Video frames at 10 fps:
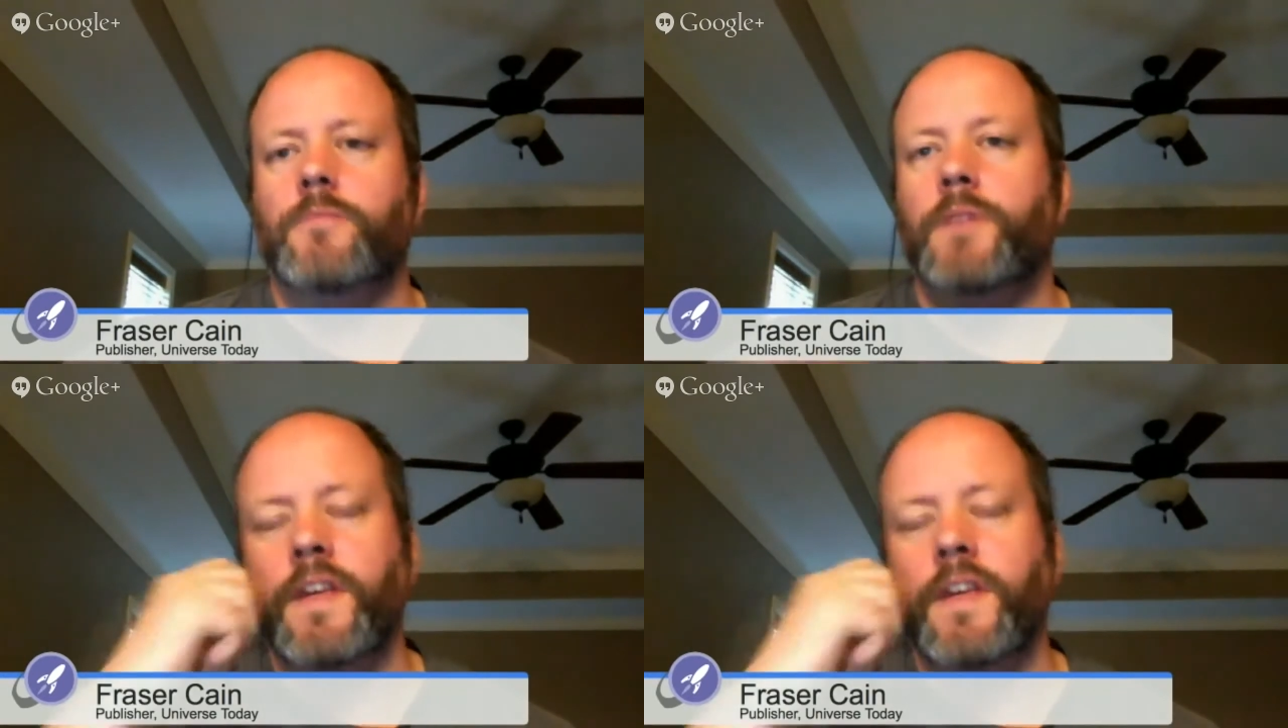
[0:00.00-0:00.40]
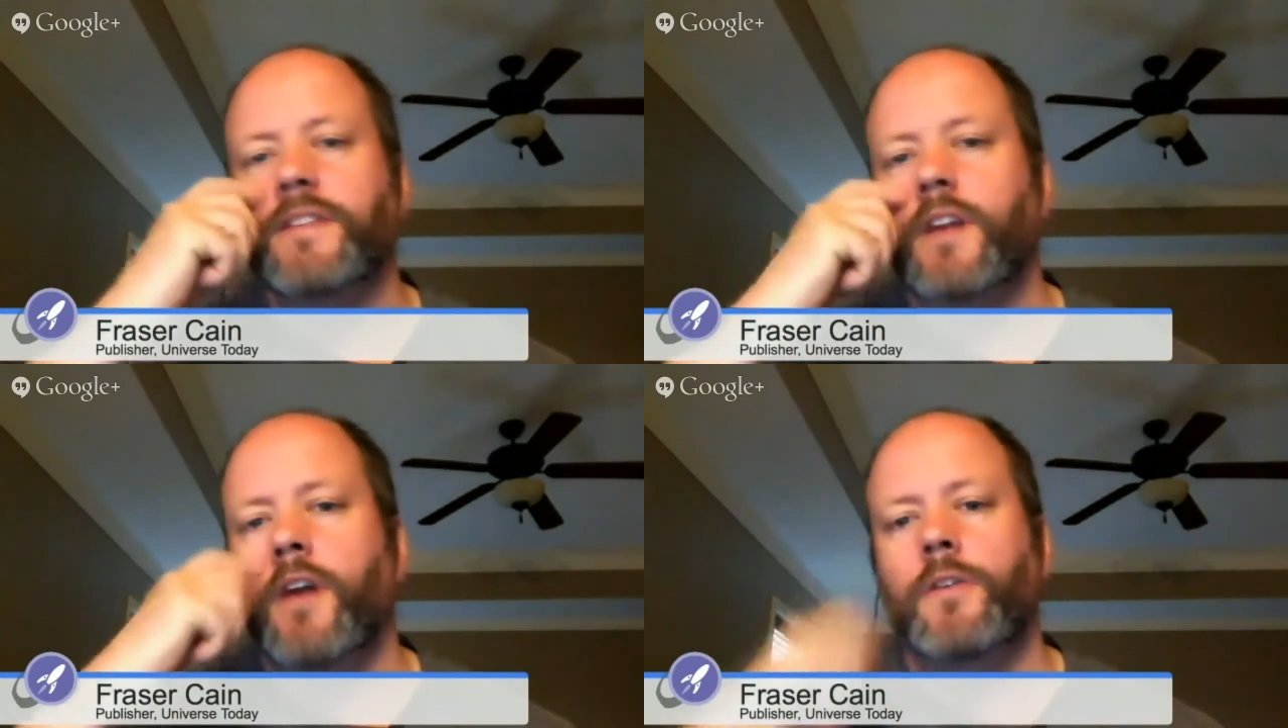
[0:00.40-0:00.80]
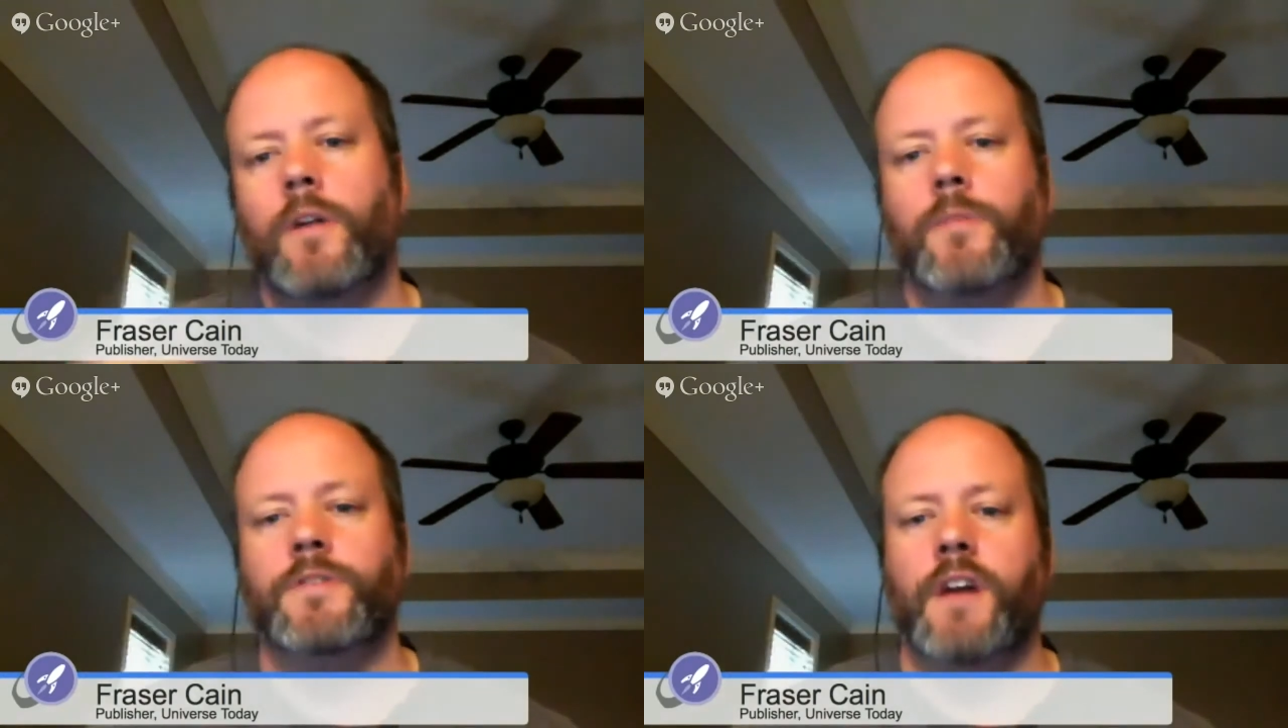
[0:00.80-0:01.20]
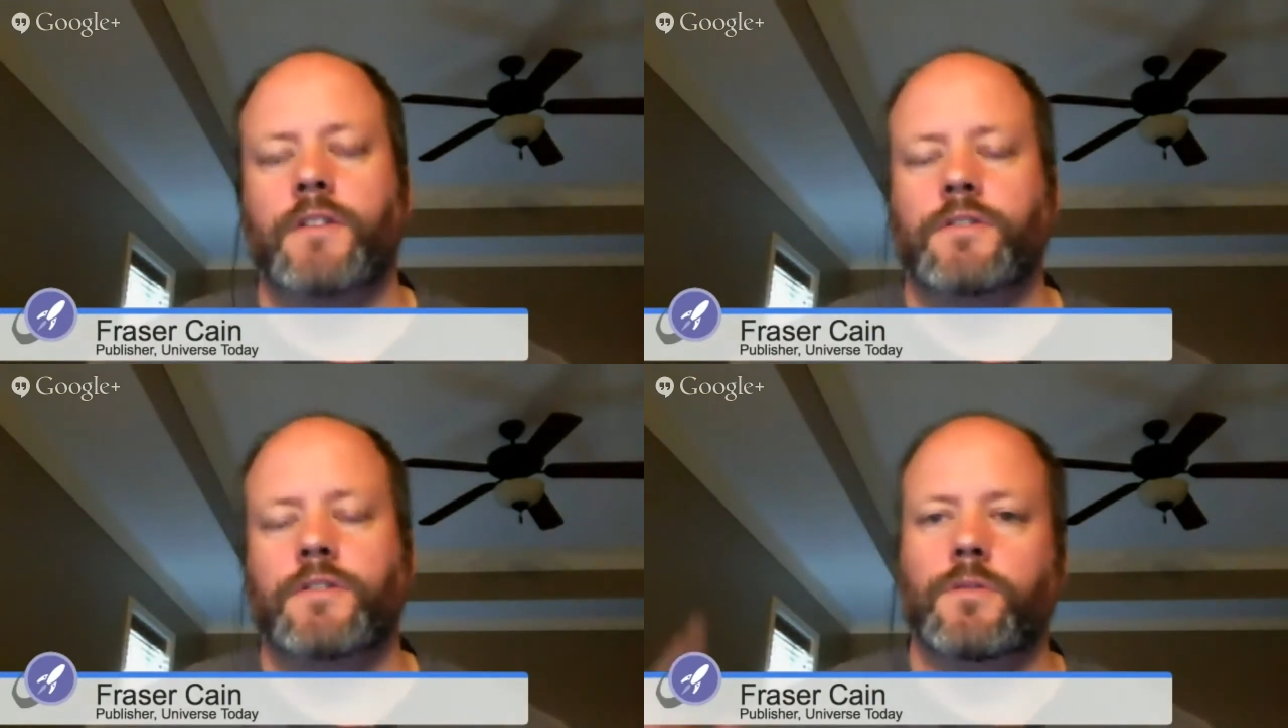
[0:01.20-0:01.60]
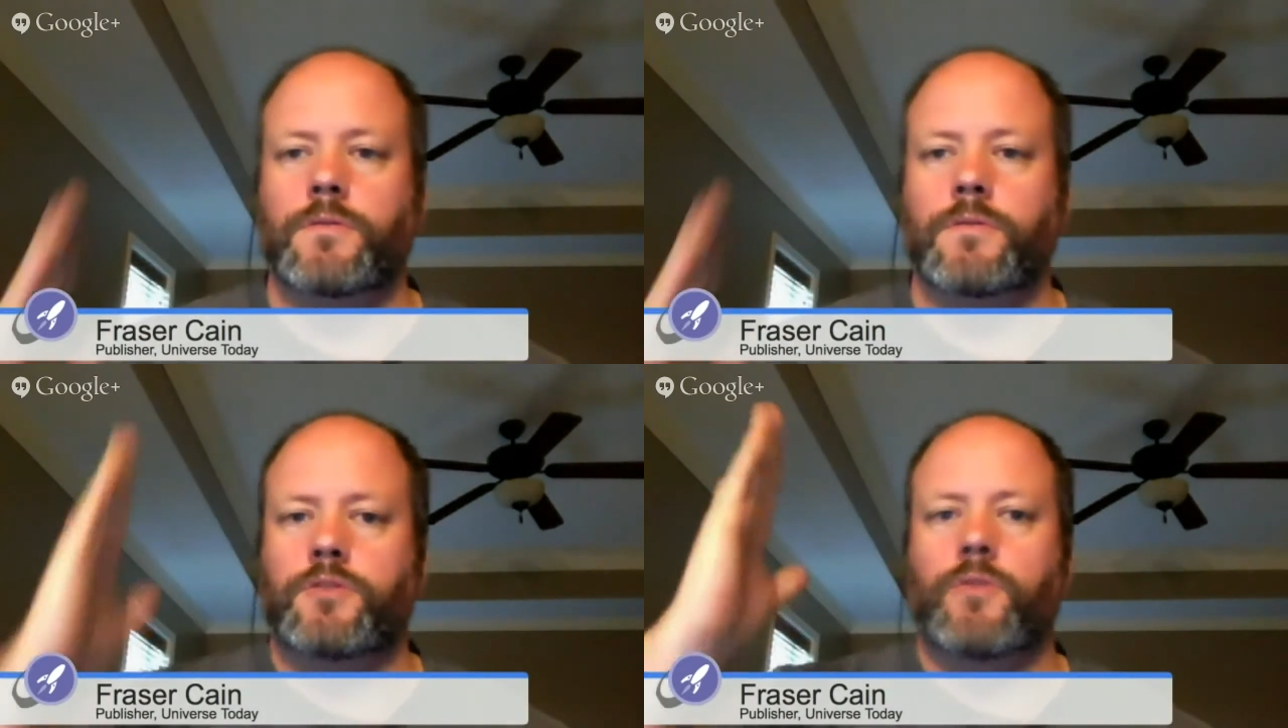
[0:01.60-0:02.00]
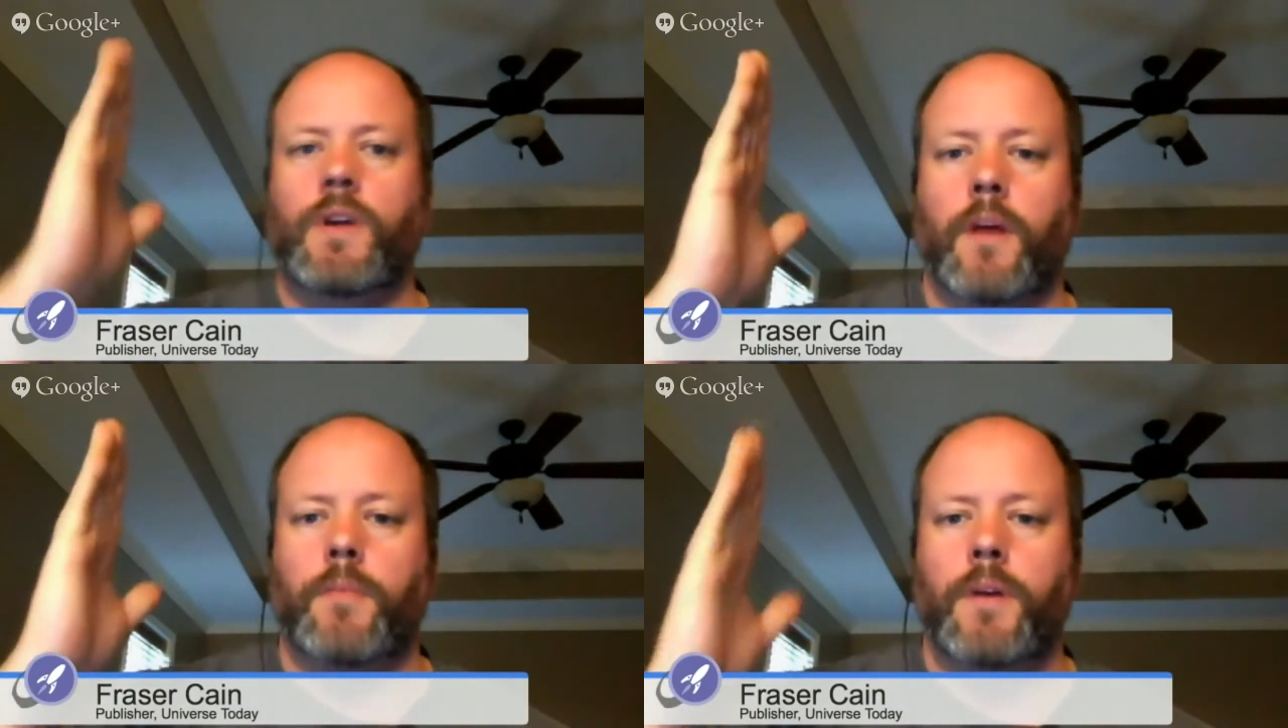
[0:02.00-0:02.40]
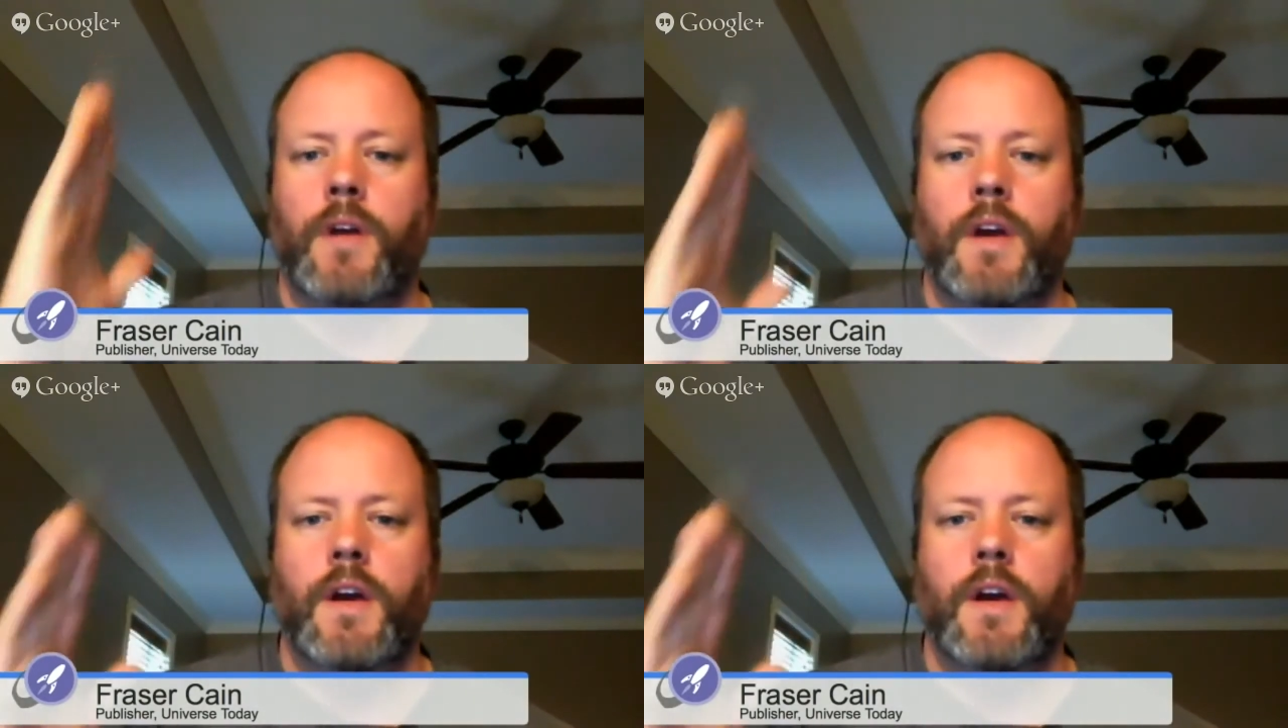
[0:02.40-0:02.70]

but the thing is that 100 kilometers altitude, straight up,